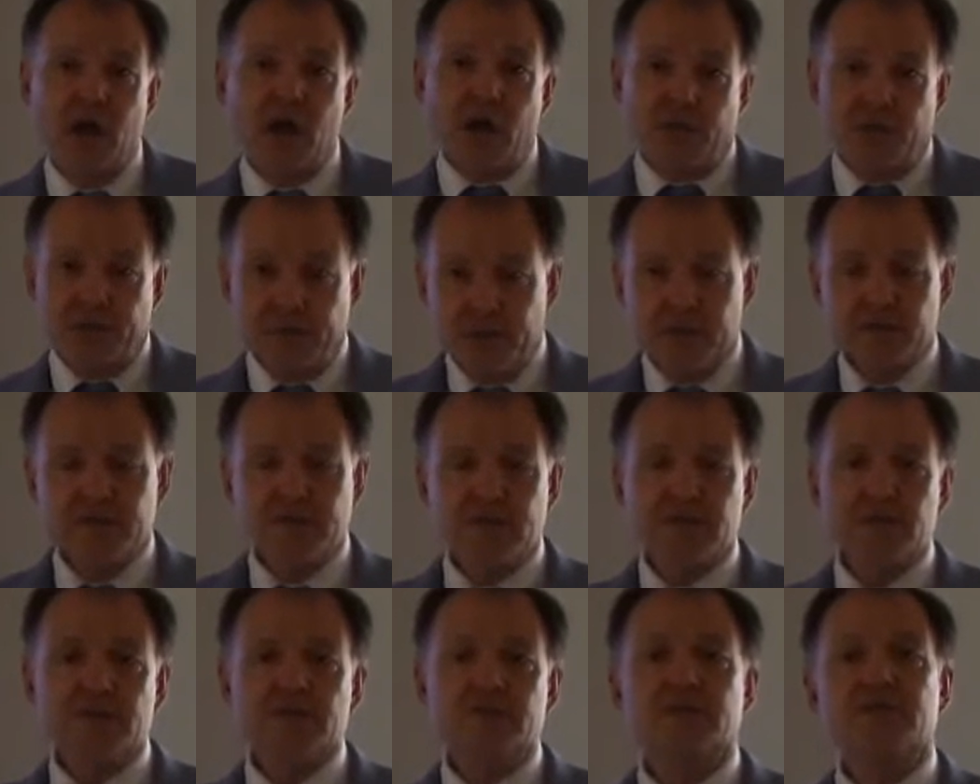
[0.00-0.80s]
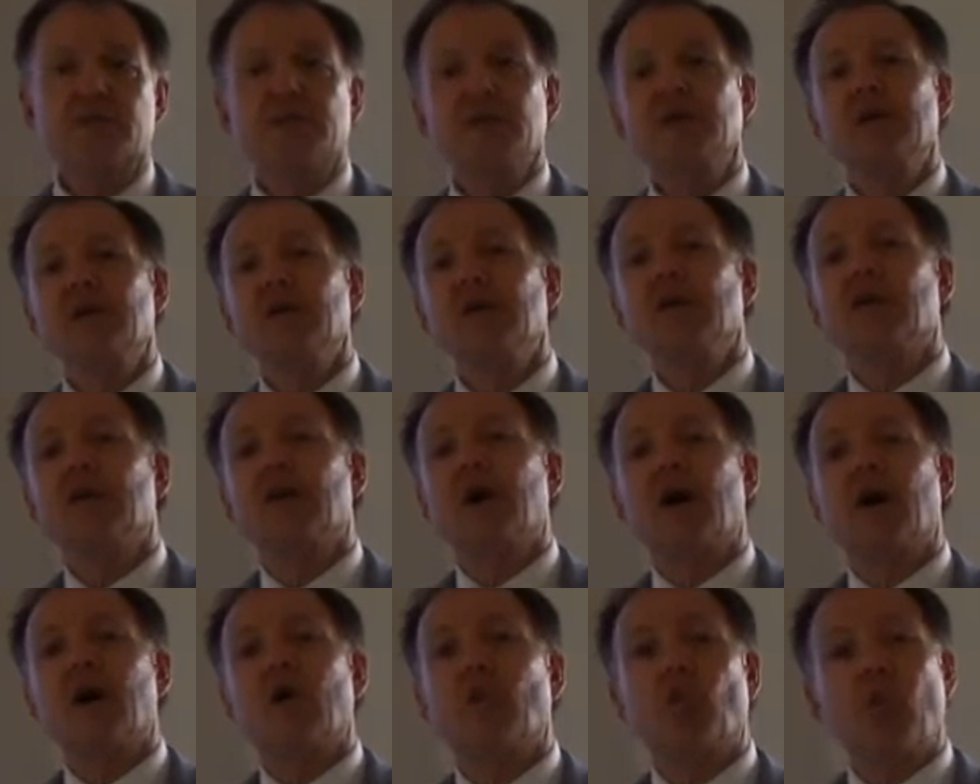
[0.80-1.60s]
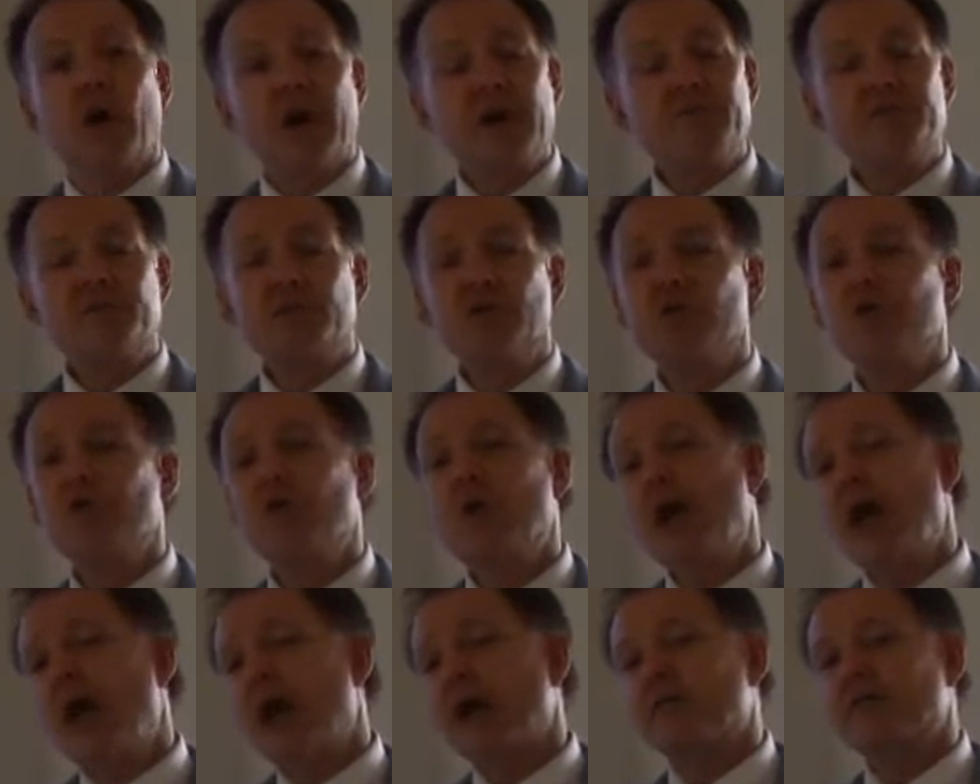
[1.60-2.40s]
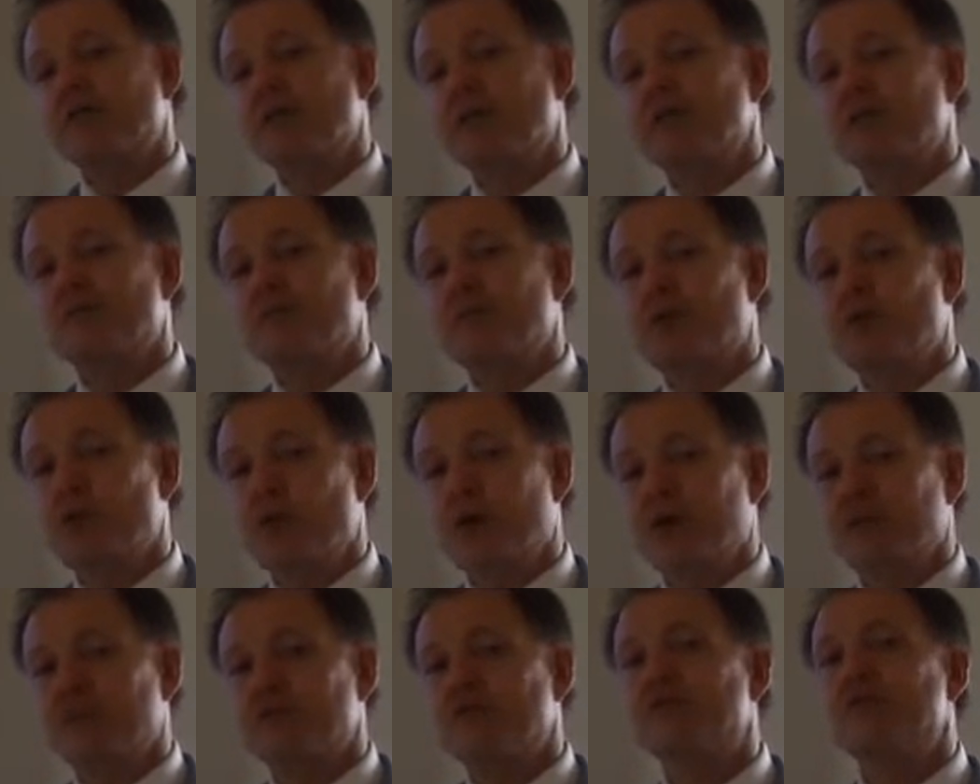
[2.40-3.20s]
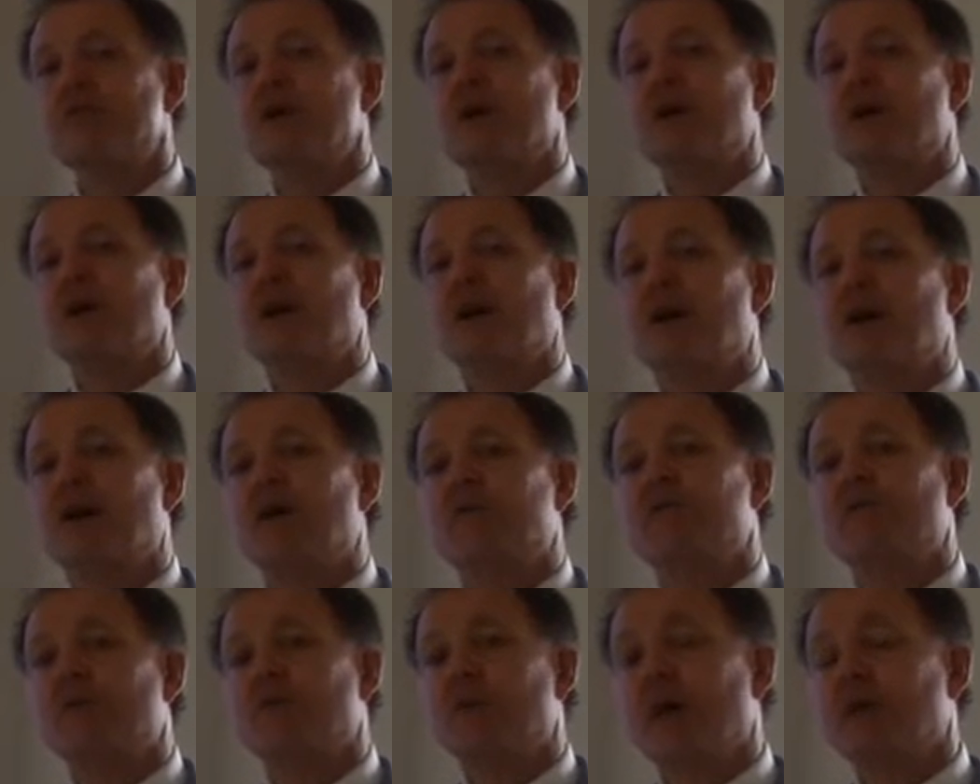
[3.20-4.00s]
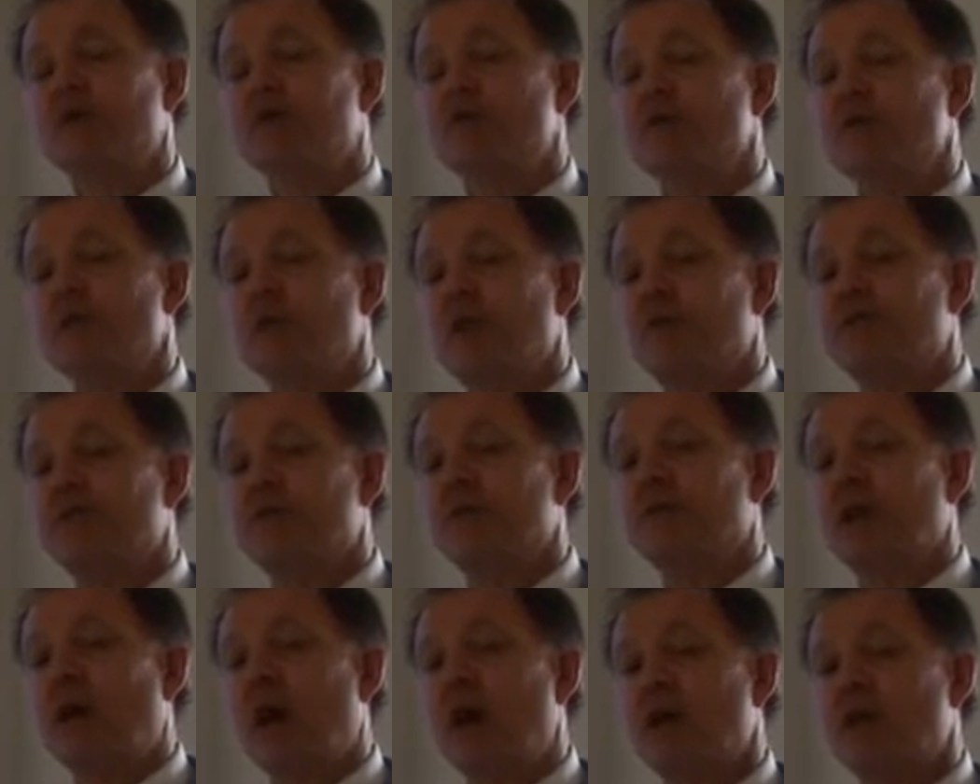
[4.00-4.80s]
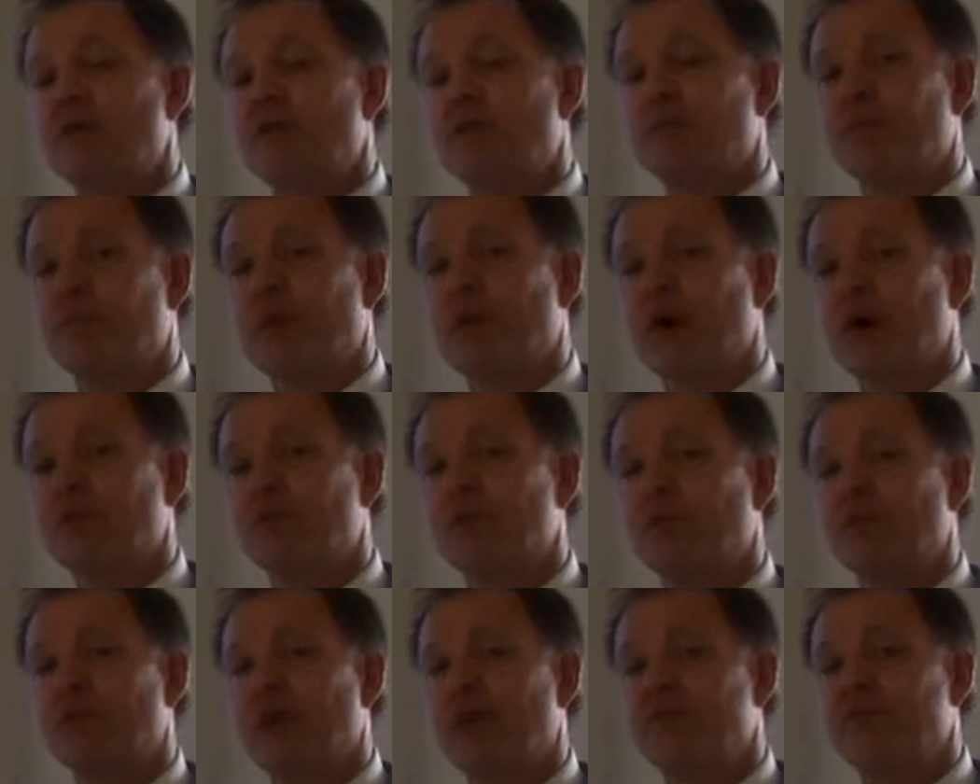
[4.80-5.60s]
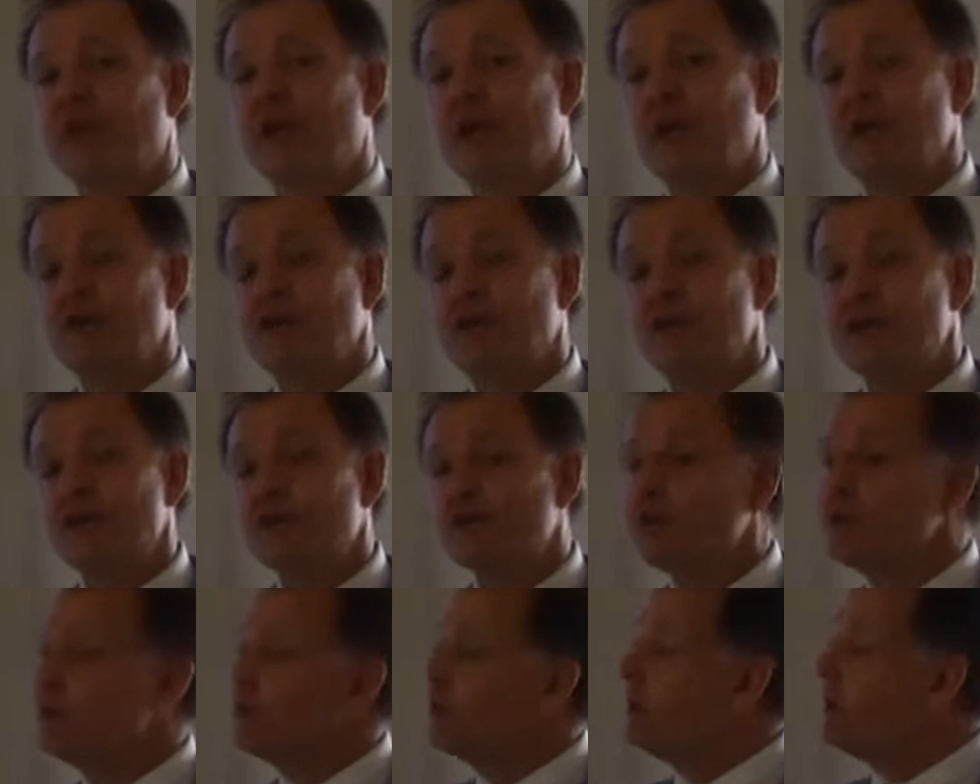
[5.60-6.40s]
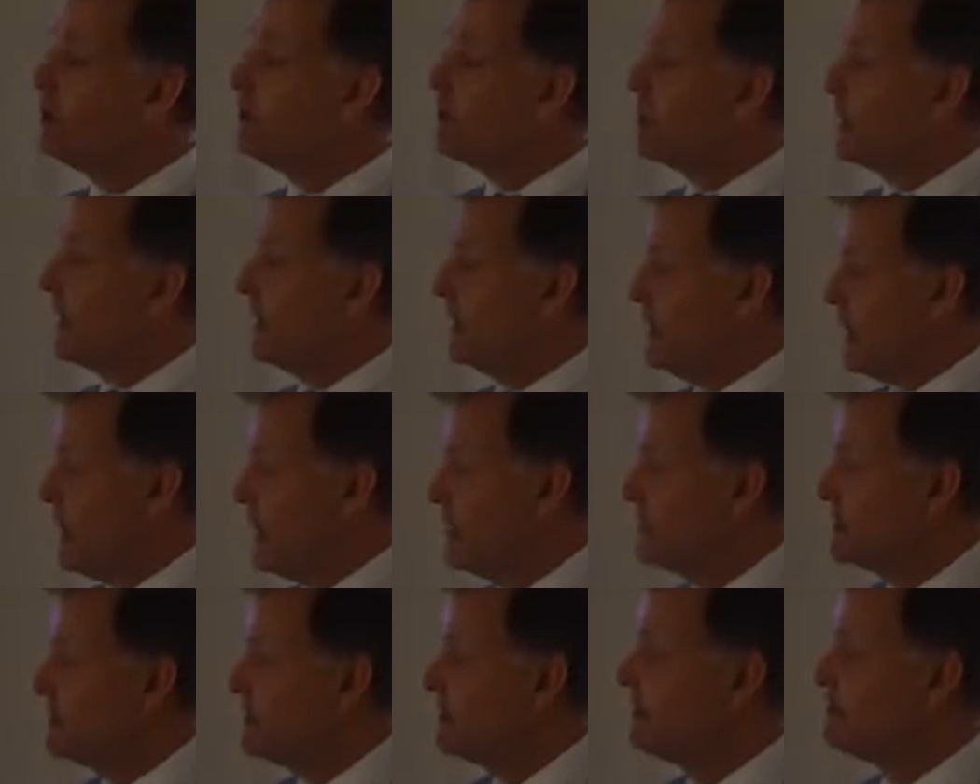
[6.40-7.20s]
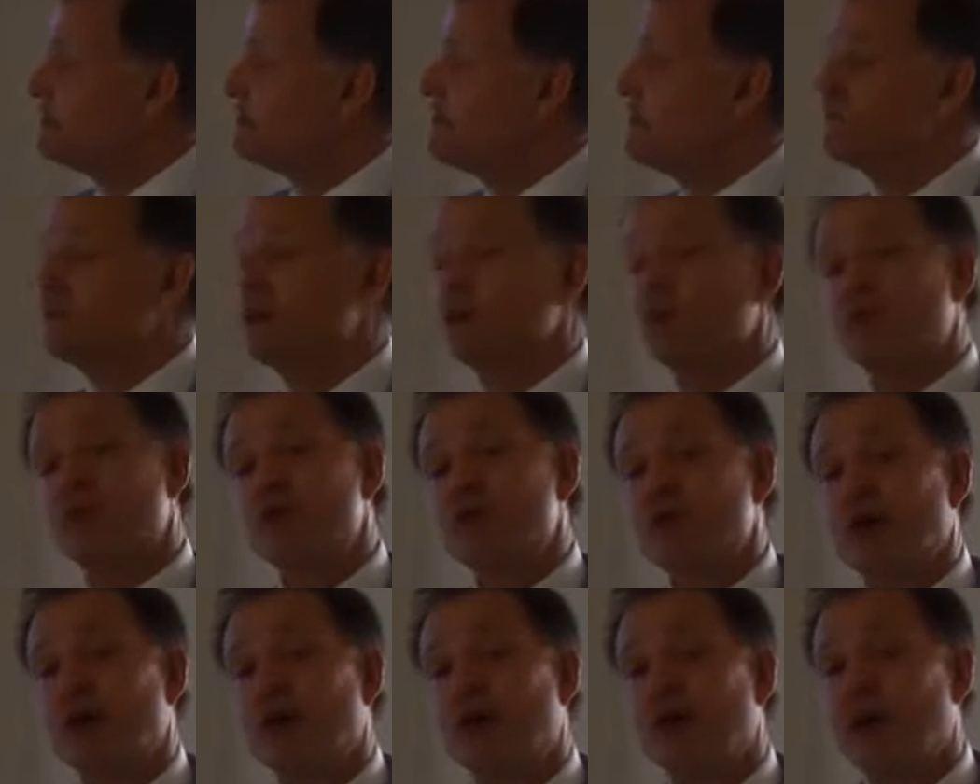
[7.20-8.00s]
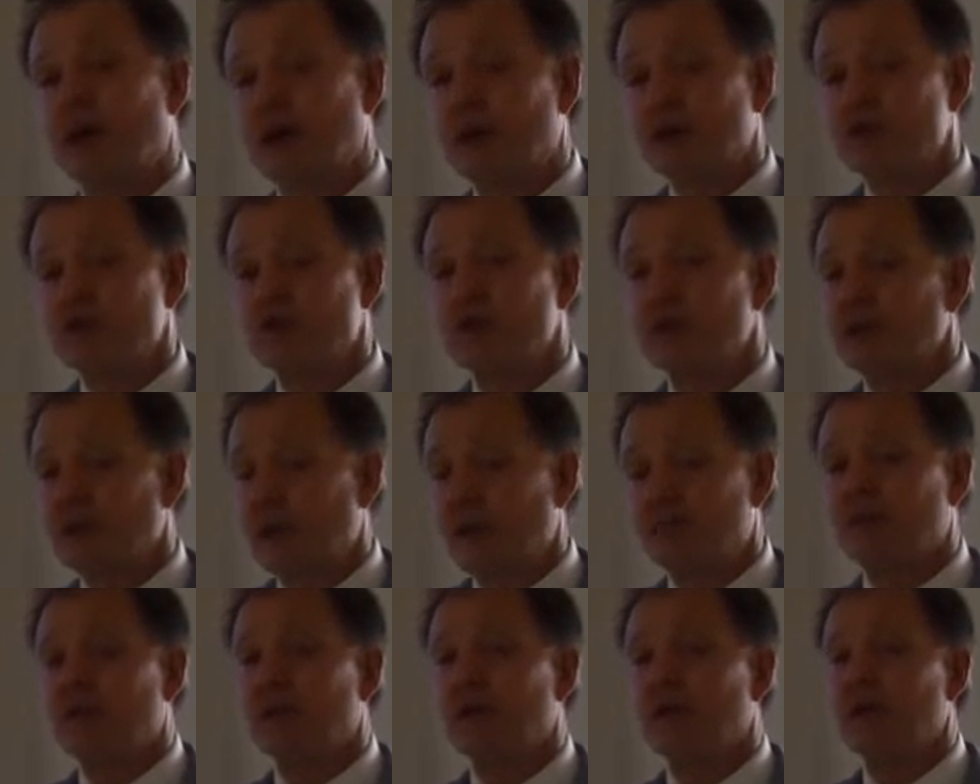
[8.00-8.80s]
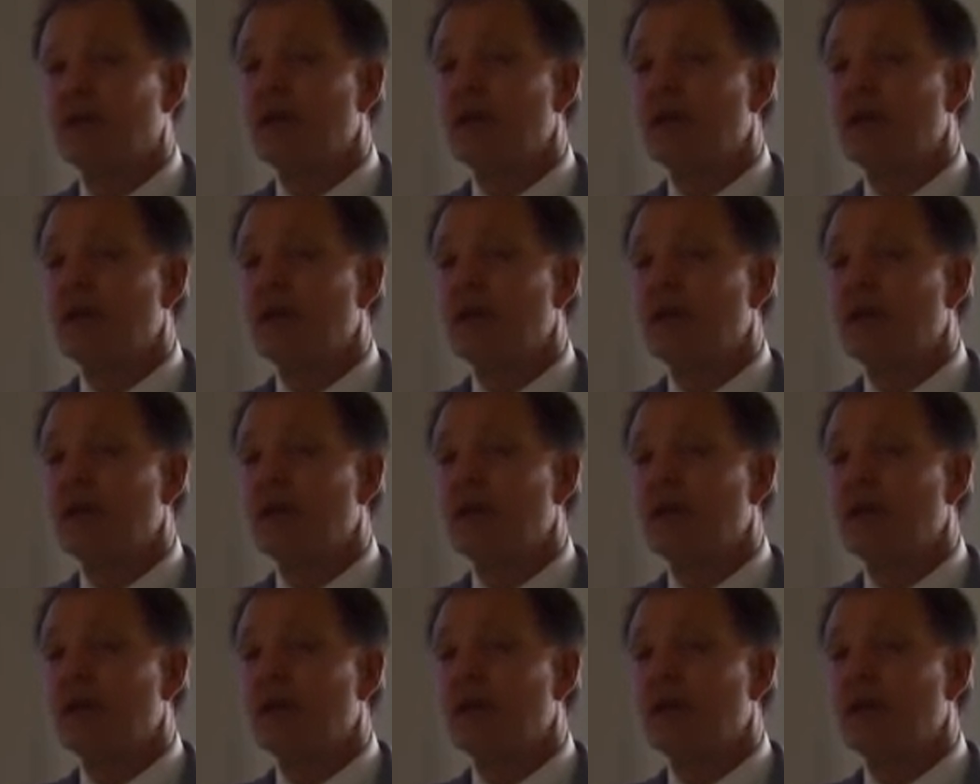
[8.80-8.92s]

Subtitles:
This is the Wave 2 access points from entry level to enterprise. We have the 1830 and 1850, which are our entry level